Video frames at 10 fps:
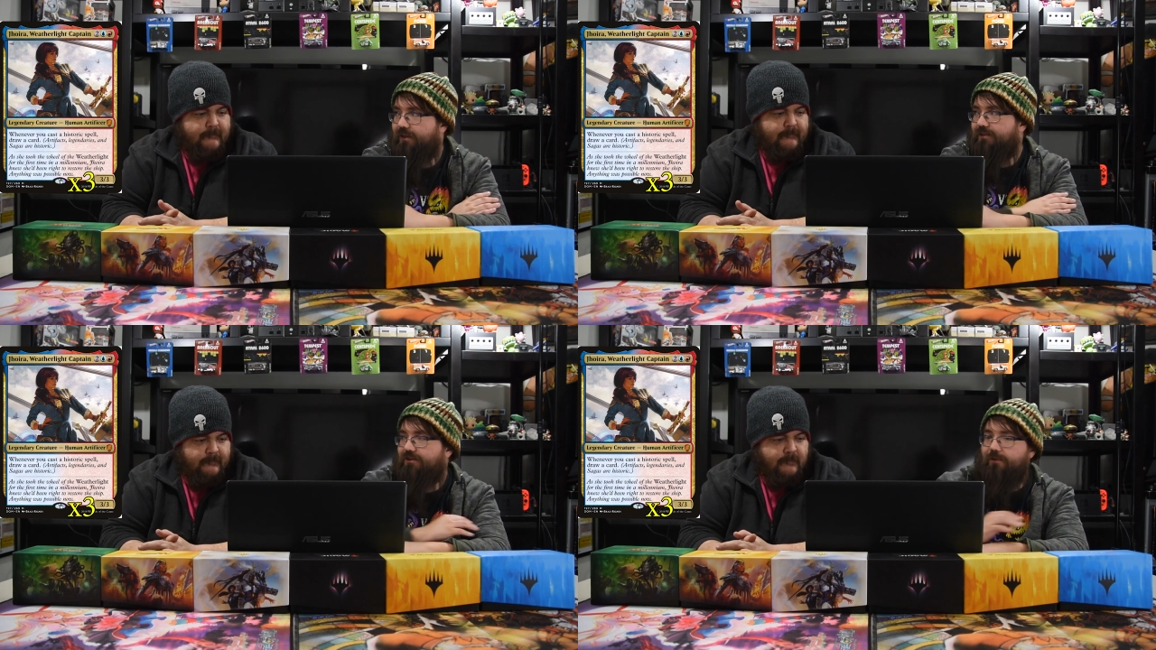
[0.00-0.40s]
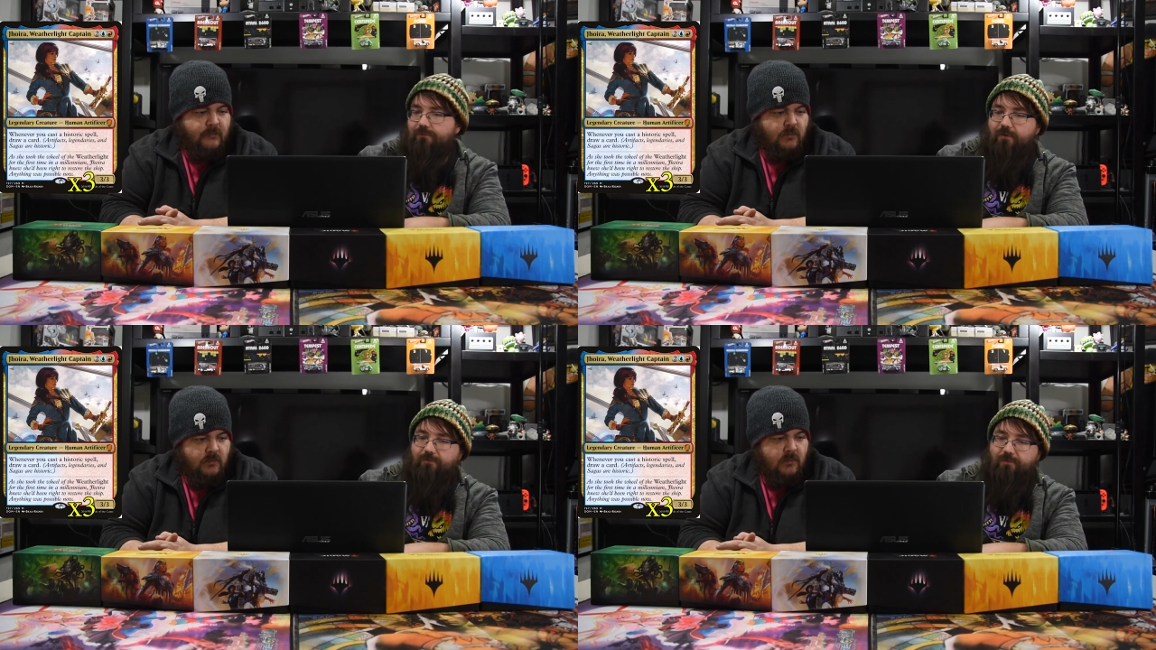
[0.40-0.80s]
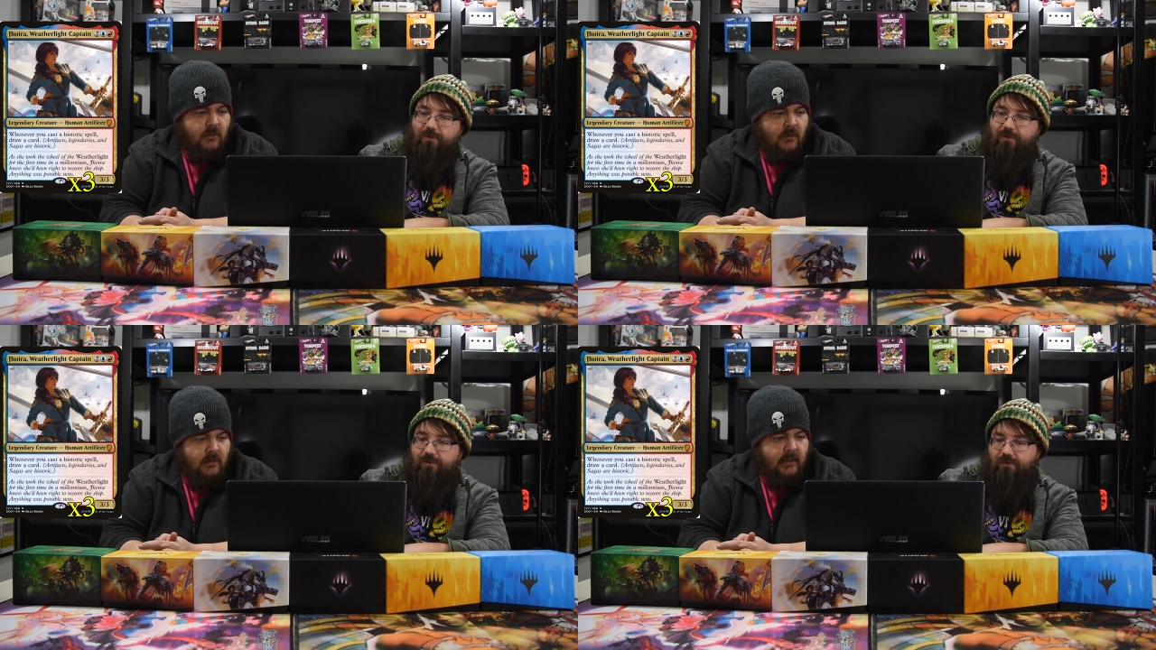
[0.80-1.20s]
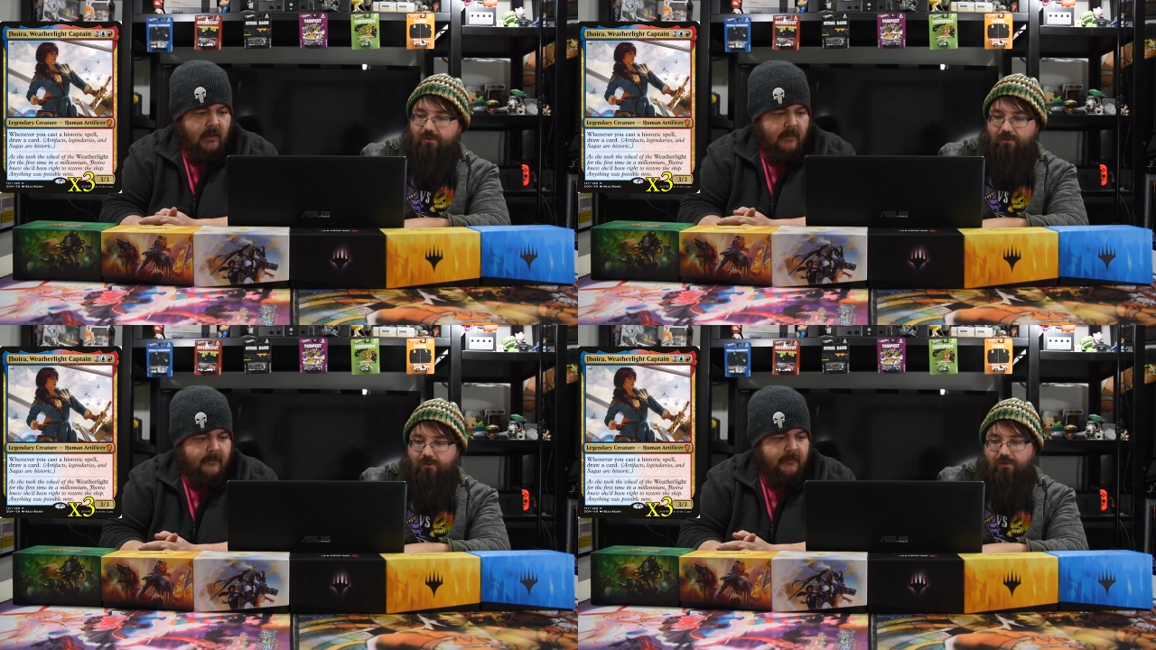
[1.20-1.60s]
Speaker 1: like stuff off of her.
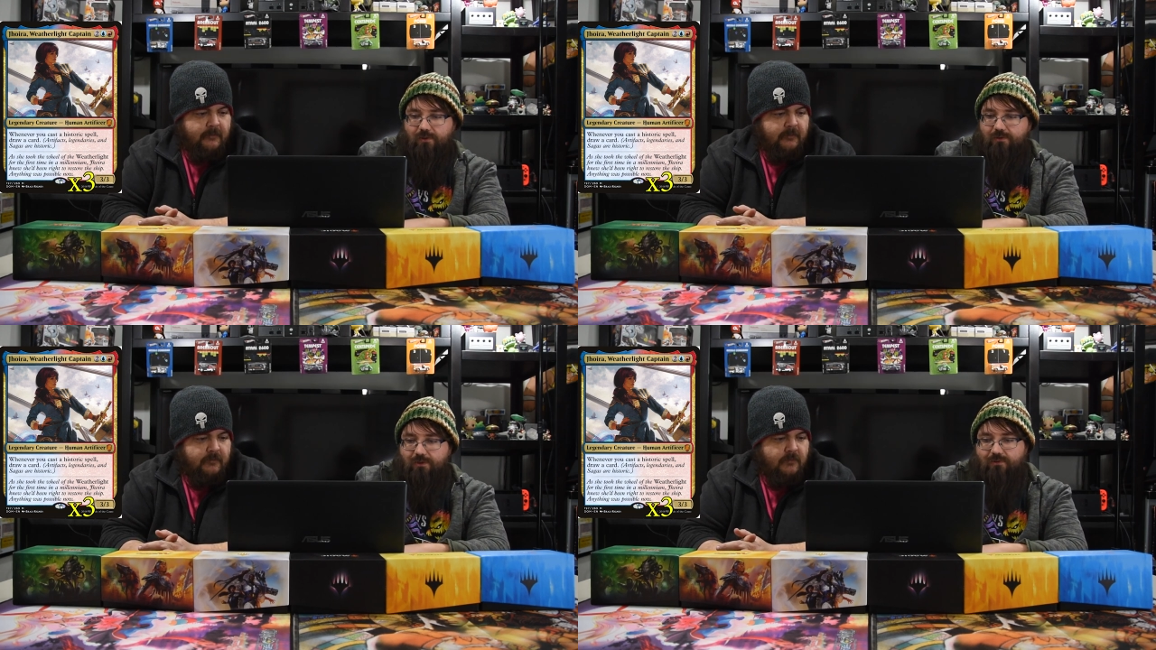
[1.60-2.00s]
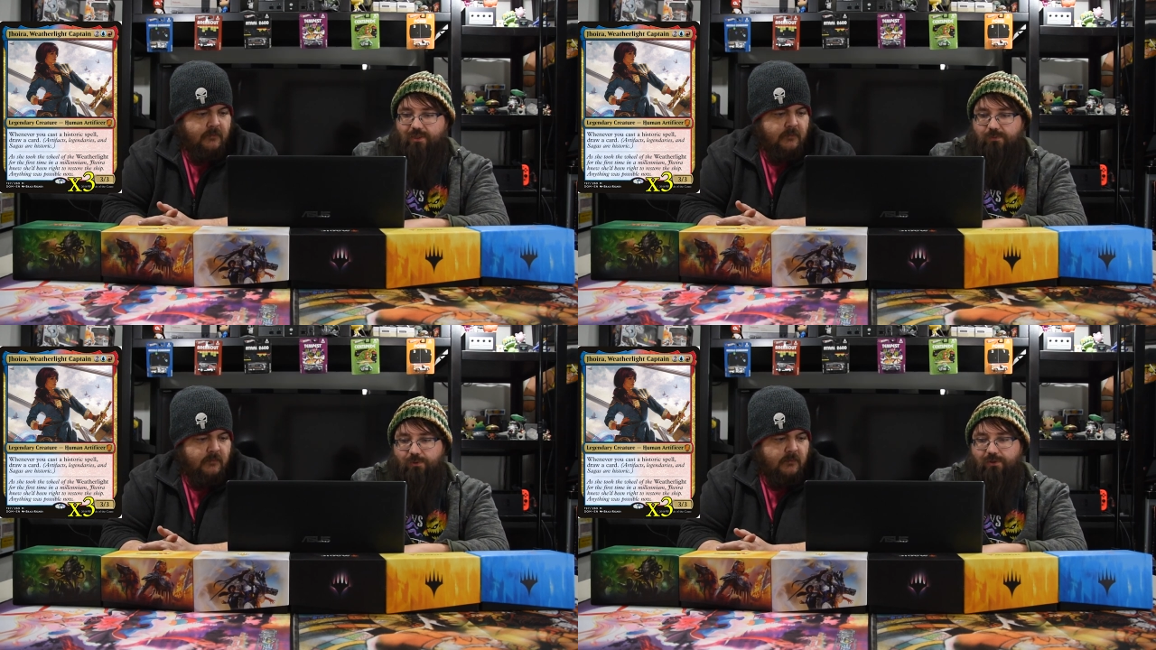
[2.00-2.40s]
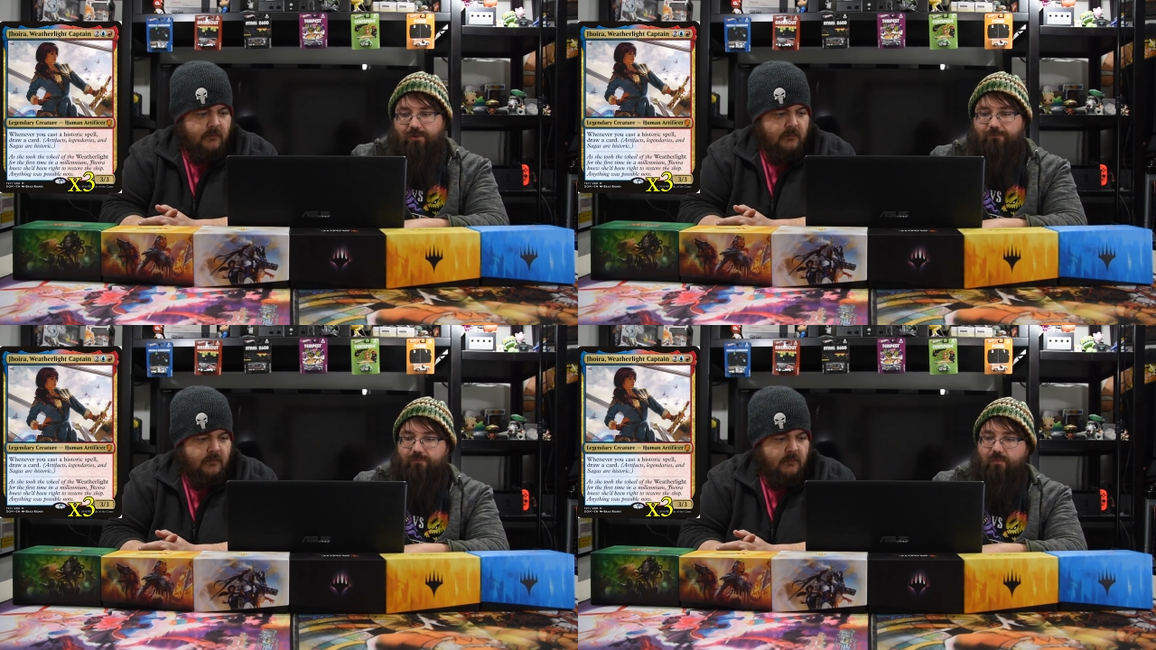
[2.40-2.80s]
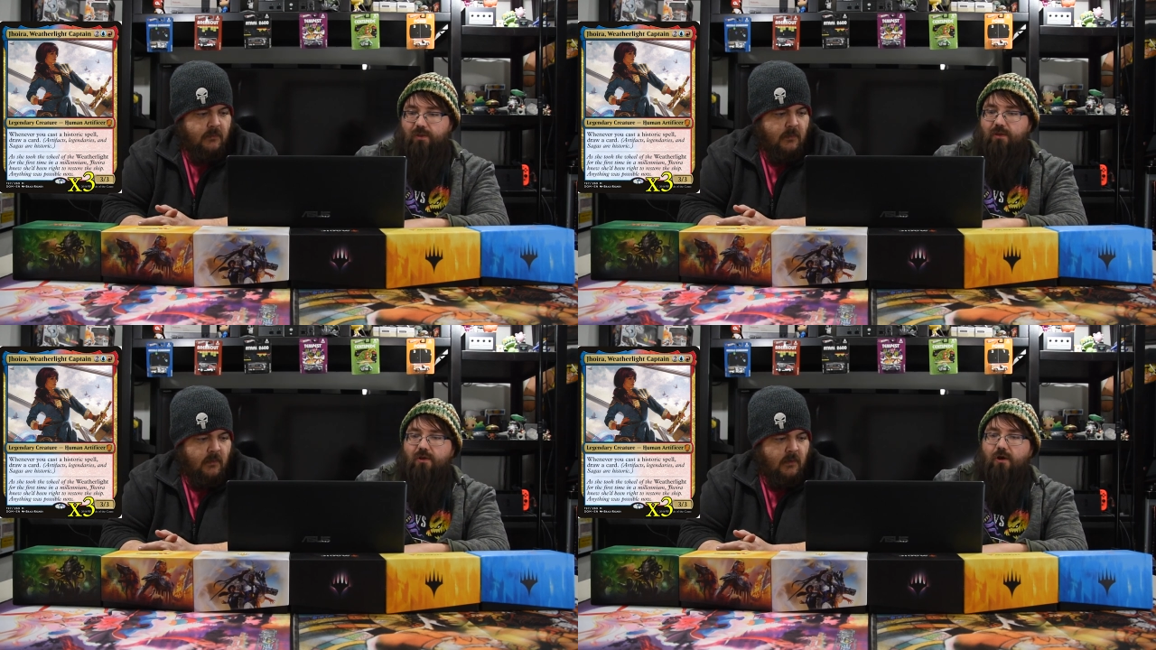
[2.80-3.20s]
Yeah. So that's pretty good.
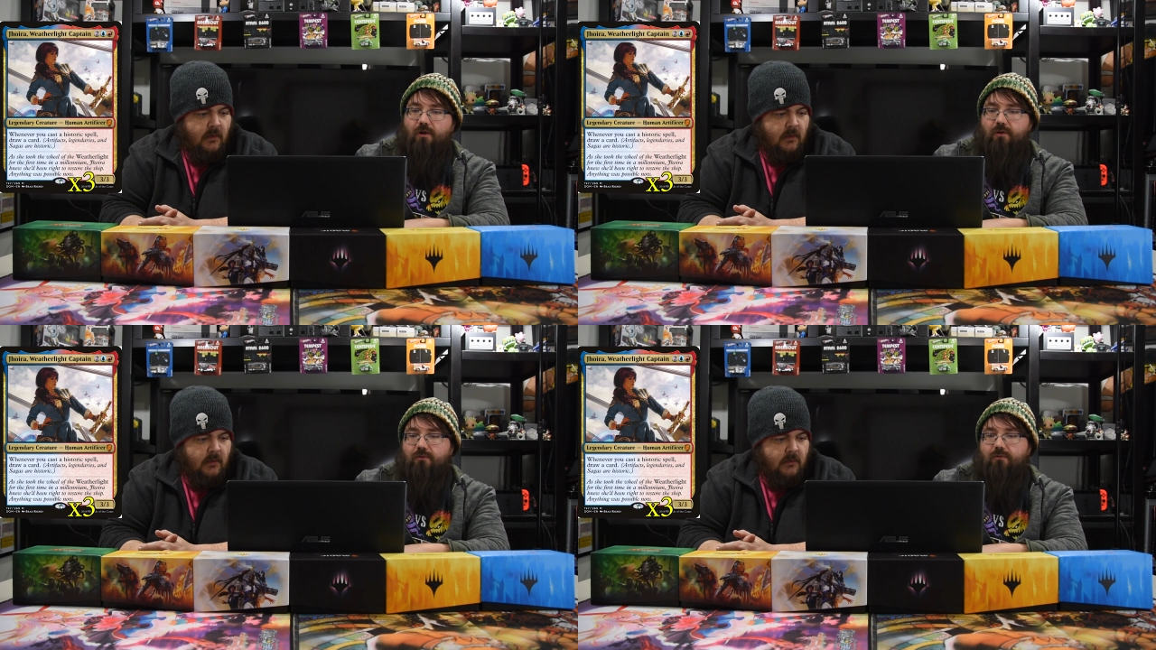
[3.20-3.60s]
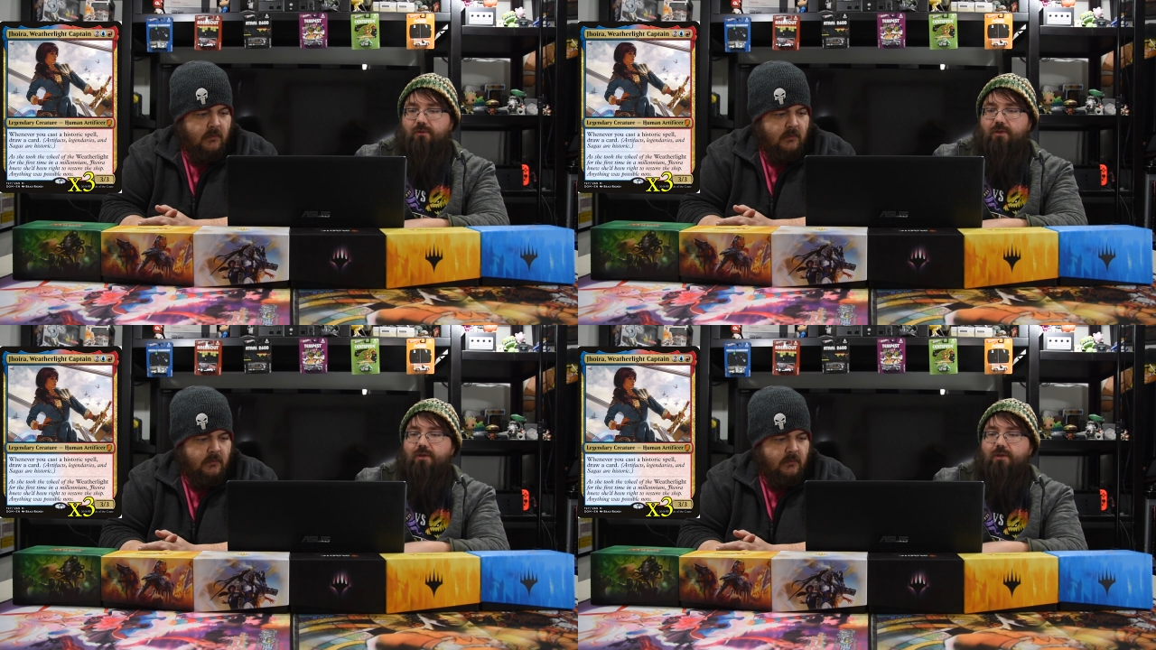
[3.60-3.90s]
Although,